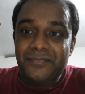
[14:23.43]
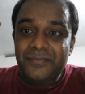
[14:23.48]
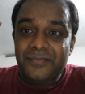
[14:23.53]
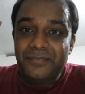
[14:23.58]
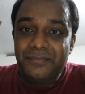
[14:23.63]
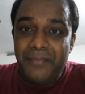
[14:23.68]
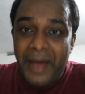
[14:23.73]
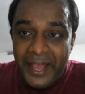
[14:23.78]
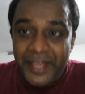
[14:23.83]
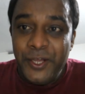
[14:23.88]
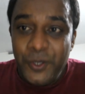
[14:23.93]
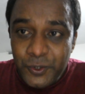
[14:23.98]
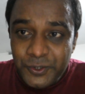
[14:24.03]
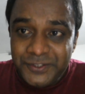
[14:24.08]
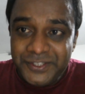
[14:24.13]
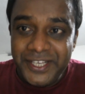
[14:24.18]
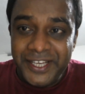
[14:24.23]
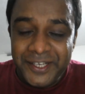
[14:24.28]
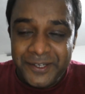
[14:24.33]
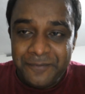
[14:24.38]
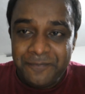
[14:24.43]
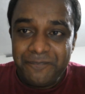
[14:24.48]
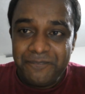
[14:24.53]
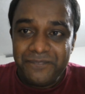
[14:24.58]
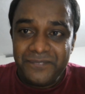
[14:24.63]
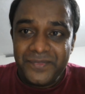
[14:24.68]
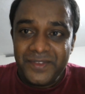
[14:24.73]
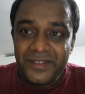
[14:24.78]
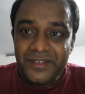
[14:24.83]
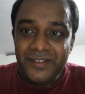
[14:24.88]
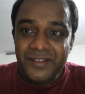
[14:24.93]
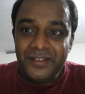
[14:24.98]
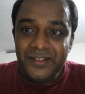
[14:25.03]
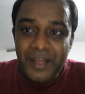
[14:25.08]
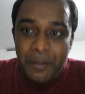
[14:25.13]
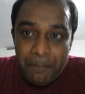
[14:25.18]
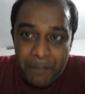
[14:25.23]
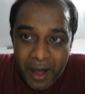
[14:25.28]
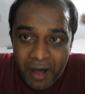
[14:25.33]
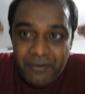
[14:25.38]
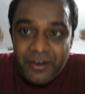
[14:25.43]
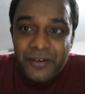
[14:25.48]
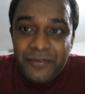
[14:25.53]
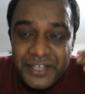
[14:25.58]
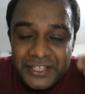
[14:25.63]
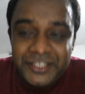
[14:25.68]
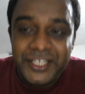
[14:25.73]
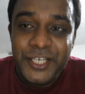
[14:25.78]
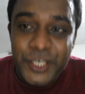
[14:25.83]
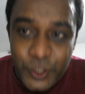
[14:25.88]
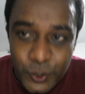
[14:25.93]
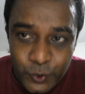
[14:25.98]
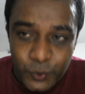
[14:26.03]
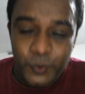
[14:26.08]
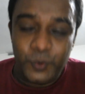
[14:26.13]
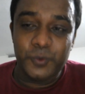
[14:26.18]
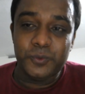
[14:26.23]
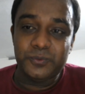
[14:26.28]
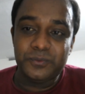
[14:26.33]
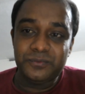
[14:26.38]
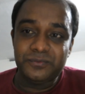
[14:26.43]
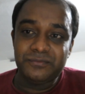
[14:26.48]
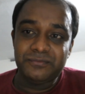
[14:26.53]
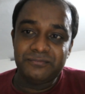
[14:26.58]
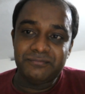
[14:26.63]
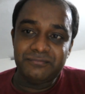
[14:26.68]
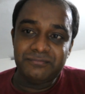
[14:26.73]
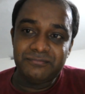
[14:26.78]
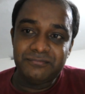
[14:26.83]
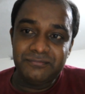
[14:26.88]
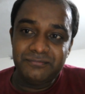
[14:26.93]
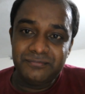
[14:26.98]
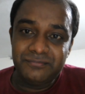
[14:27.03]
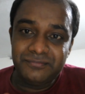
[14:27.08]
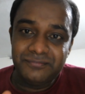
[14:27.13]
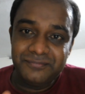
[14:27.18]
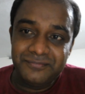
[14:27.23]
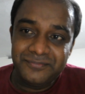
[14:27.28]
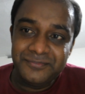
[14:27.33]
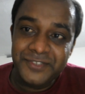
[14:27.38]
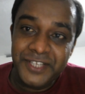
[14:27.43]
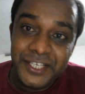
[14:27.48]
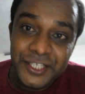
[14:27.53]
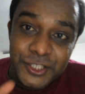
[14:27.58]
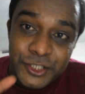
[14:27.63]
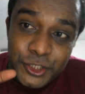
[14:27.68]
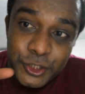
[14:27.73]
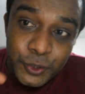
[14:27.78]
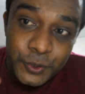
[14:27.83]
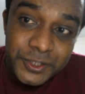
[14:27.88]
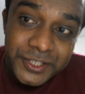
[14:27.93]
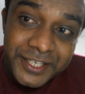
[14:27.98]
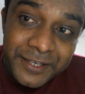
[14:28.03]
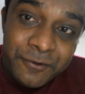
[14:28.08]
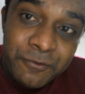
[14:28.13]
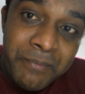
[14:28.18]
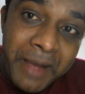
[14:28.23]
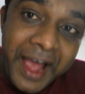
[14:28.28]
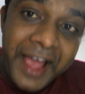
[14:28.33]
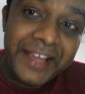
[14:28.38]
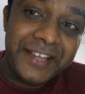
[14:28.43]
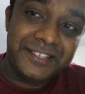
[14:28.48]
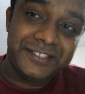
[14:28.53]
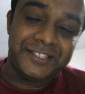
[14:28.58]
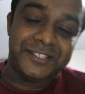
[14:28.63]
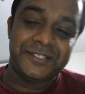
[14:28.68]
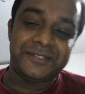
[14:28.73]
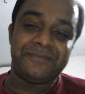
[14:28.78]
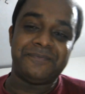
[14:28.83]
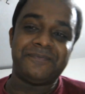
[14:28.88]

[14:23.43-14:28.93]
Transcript: by using the power within you, the intuitive mind.